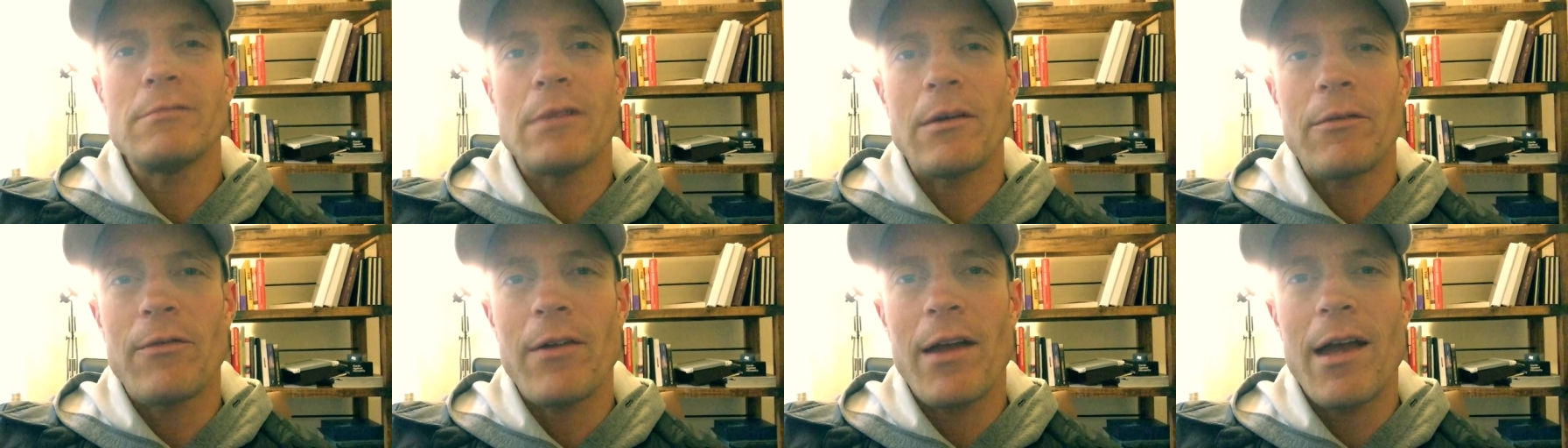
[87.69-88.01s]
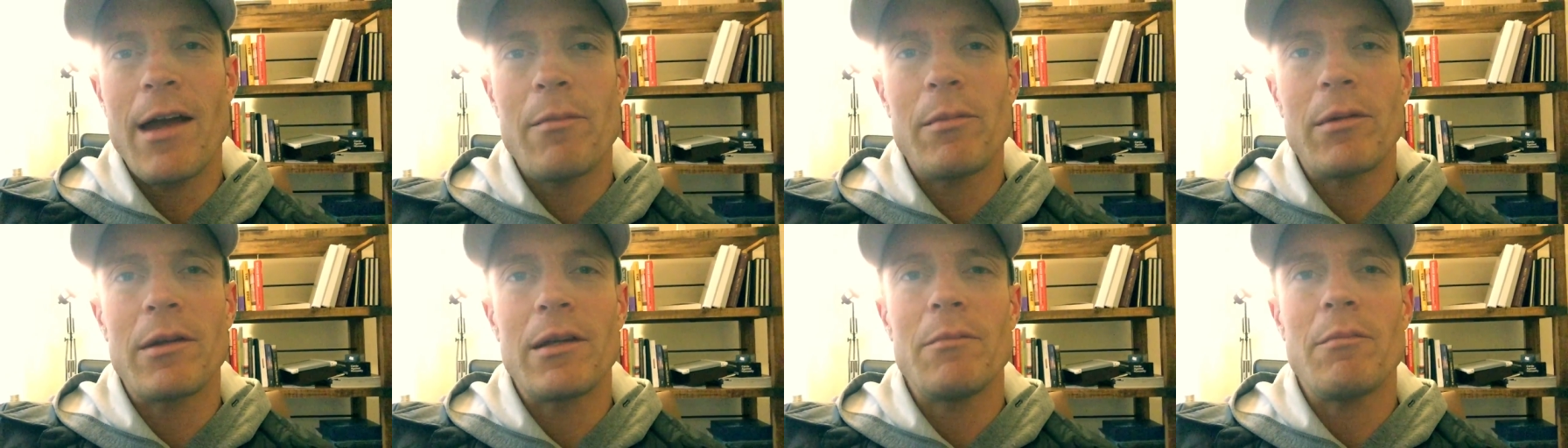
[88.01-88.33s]
my
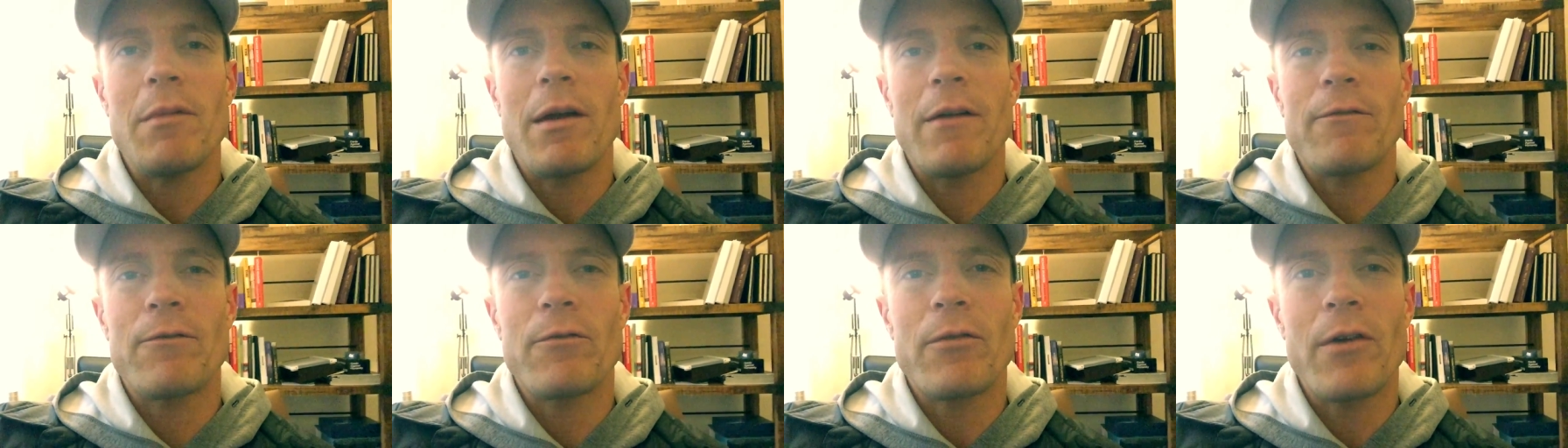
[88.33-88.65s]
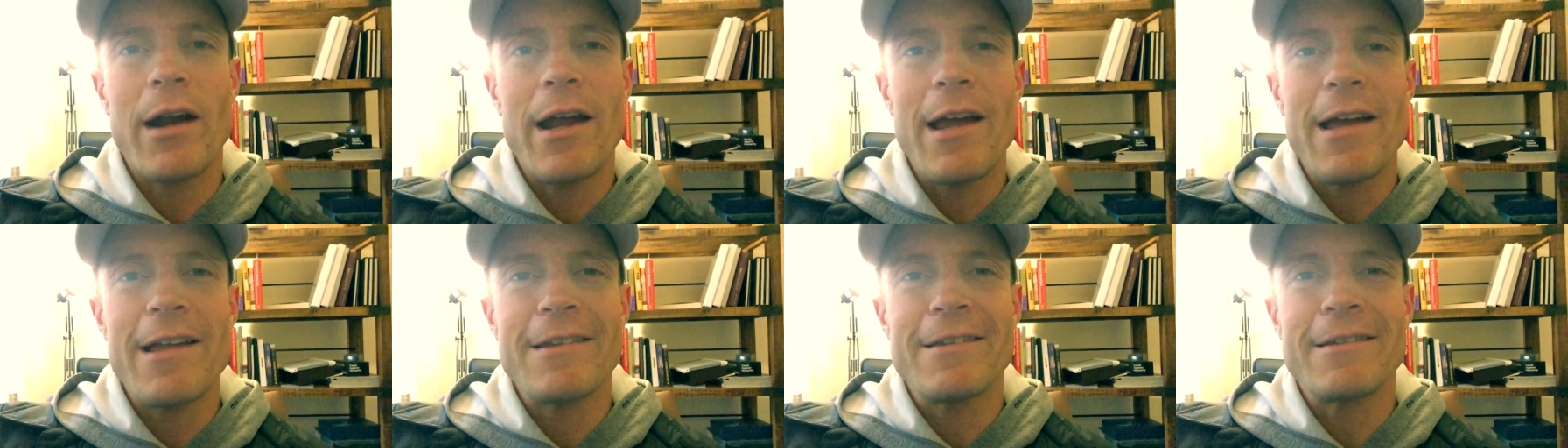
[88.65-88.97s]
family, my
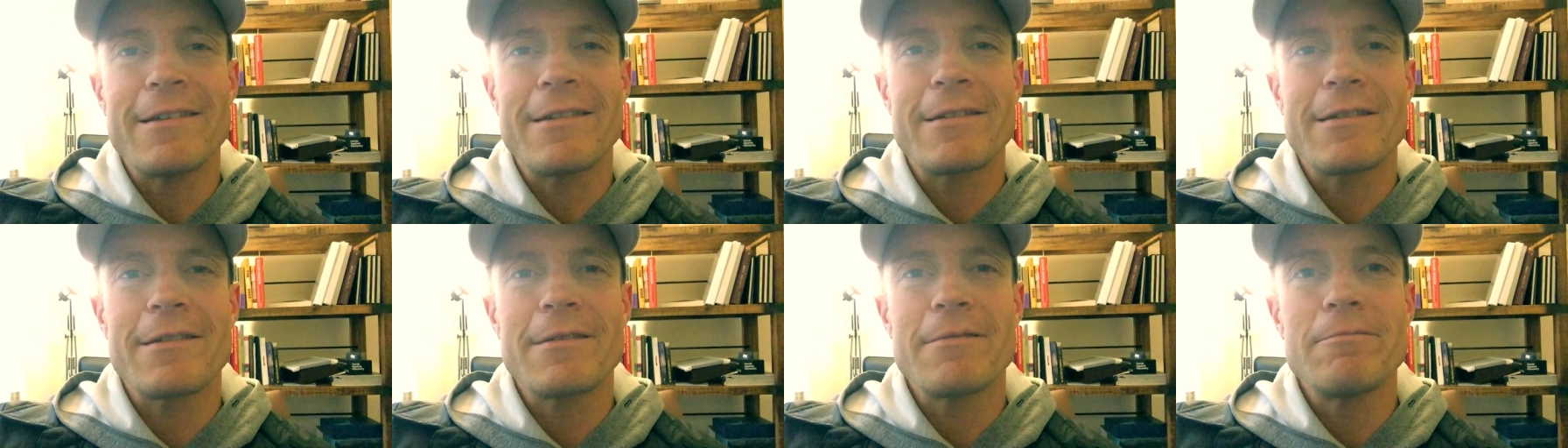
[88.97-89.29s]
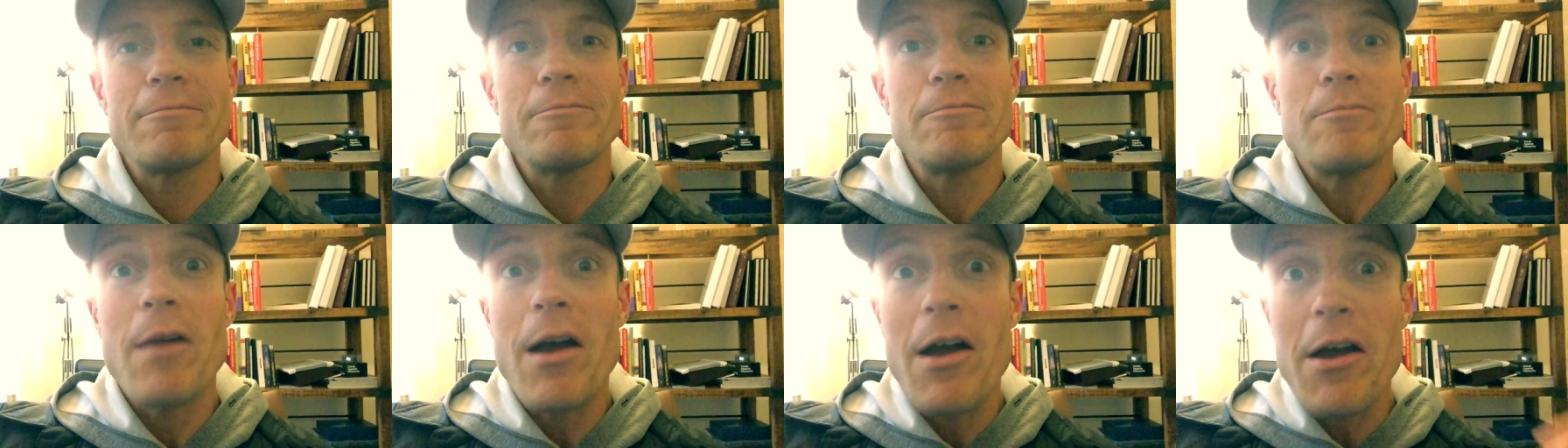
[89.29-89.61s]
friends,
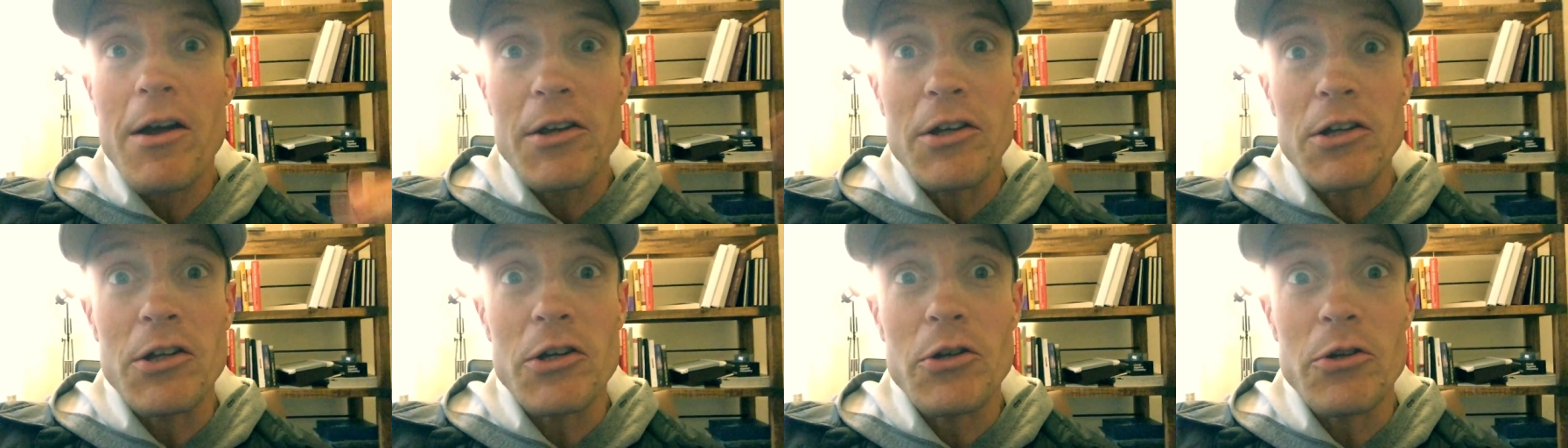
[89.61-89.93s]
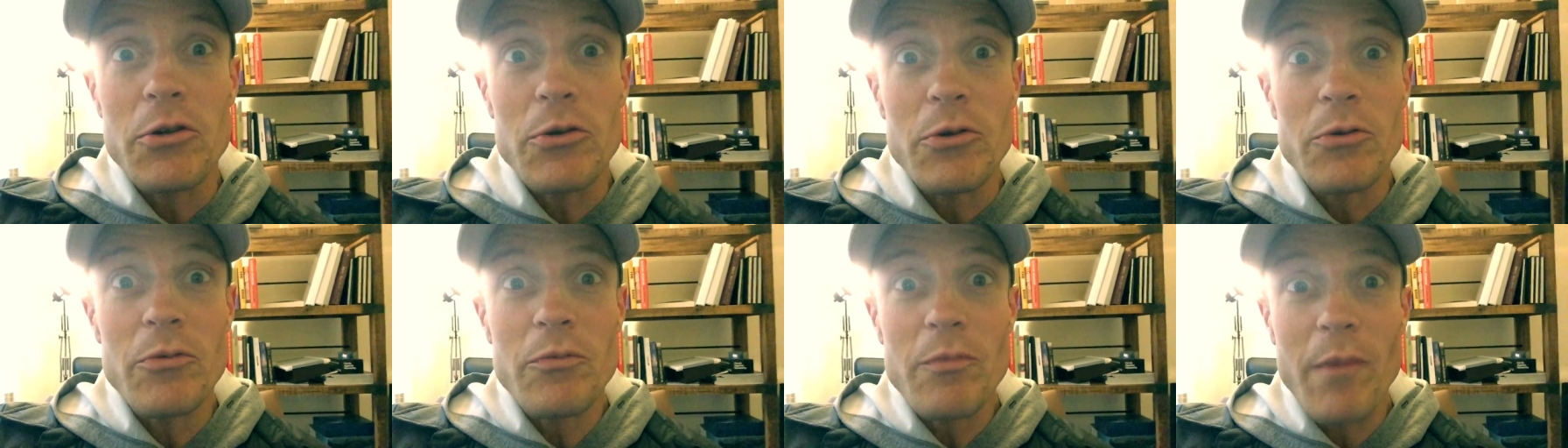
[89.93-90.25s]

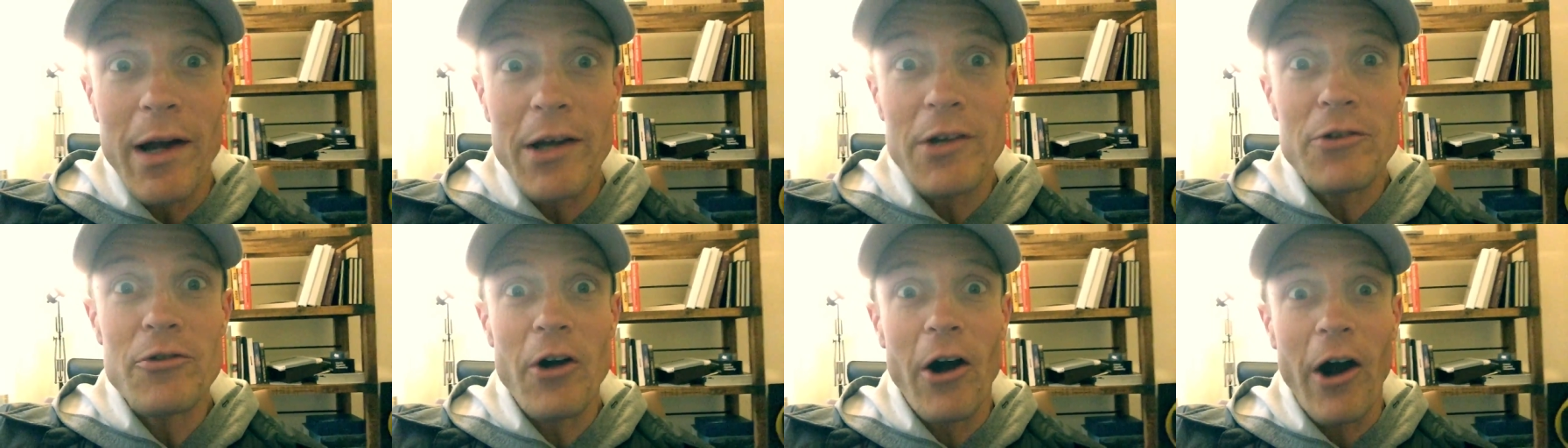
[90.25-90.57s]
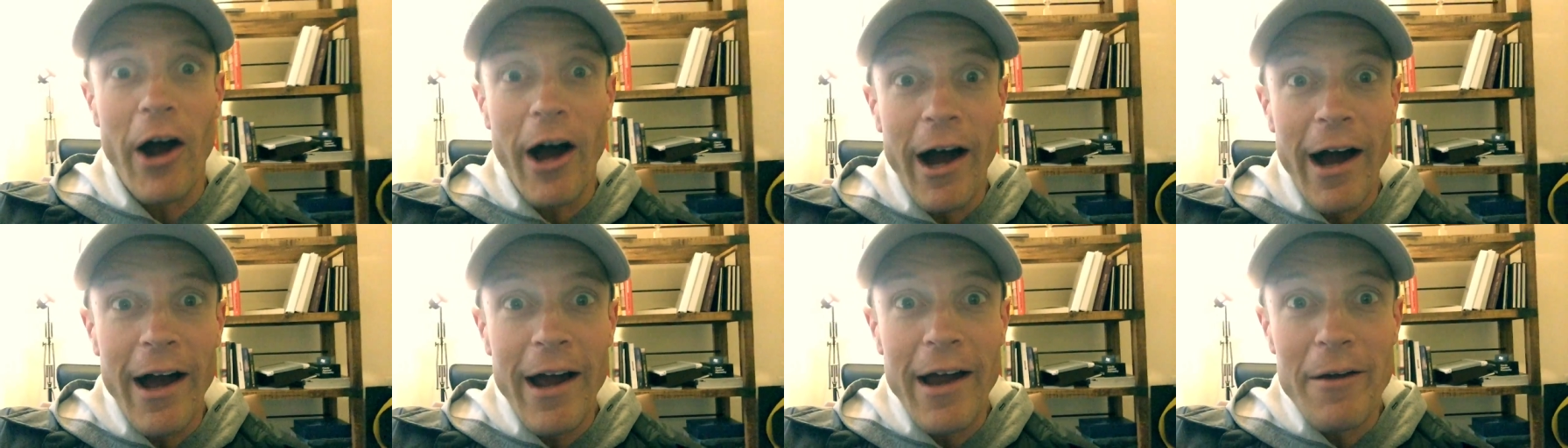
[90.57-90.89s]
you, my
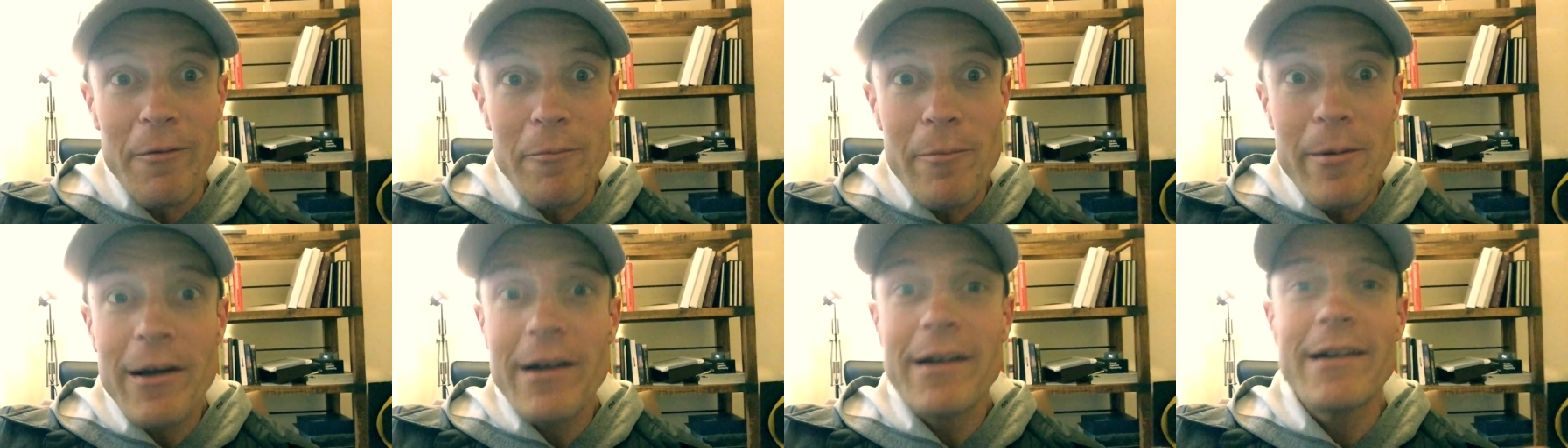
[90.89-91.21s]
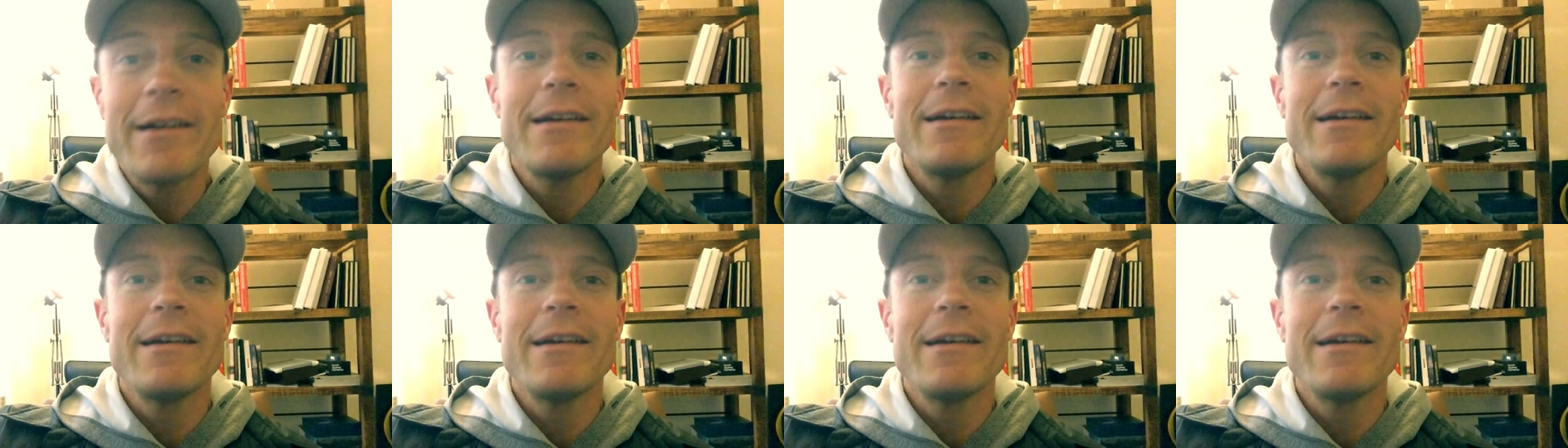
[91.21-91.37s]
tribe